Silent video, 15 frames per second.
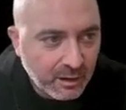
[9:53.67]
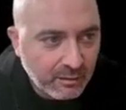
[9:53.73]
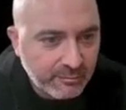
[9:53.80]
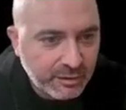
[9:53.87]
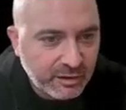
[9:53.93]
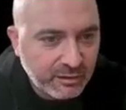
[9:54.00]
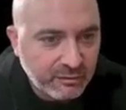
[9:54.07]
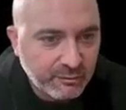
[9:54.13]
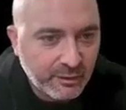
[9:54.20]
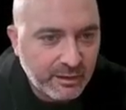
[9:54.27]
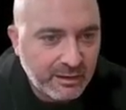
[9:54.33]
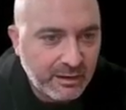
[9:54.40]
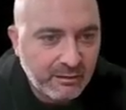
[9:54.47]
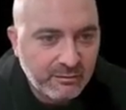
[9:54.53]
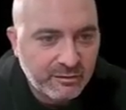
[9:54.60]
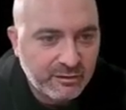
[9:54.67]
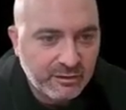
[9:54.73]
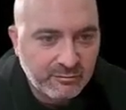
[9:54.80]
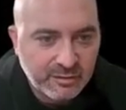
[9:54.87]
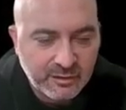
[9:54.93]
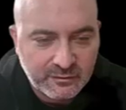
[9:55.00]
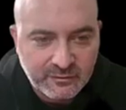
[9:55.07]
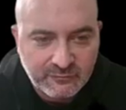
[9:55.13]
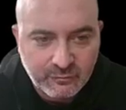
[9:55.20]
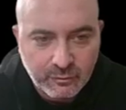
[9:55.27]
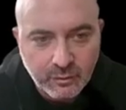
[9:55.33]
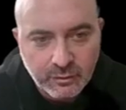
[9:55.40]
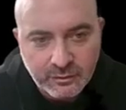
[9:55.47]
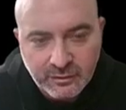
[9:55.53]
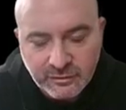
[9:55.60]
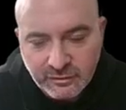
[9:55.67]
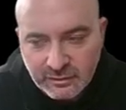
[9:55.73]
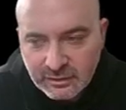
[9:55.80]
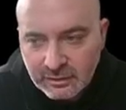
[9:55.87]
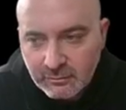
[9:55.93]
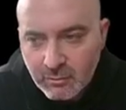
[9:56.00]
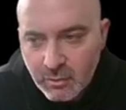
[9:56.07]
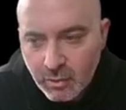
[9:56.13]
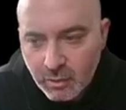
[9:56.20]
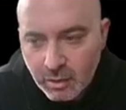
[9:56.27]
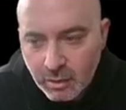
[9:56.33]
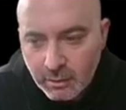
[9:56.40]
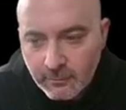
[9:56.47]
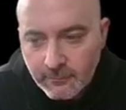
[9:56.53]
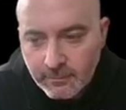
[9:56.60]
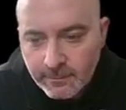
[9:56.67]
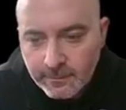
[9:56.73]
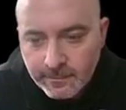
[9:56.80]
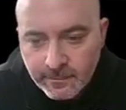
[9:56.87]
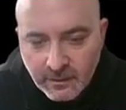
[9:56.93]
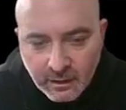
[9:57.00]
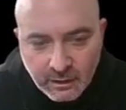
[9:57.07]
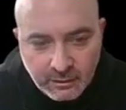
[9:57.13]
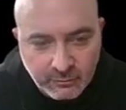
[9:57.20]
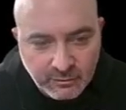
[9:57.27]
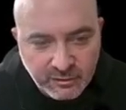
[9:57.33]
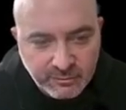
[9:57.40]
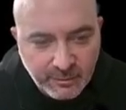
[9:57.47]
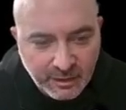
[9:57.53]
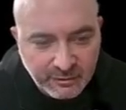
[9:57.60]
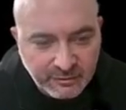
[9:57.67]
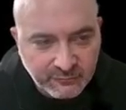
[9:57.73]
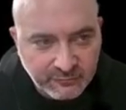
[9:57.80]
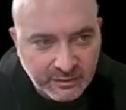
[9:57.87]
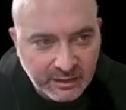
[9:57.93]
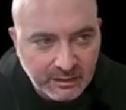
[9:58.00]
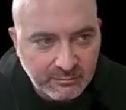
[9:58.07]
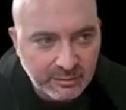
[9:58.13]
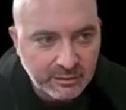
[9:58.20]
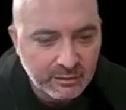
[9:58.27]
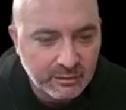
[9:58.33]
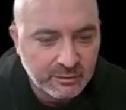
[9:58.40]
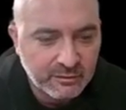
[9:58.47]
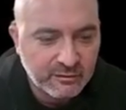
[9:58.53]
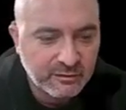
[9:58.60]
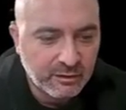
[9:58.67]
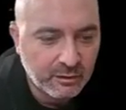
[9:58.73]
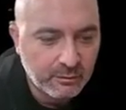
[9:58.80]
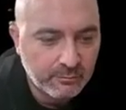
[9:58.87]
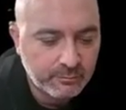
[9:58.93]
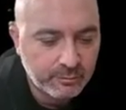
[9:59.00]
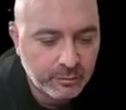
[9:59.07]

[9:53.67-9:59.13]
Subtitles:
because right now it seems like Veroli is leaning more on a responsive game here. So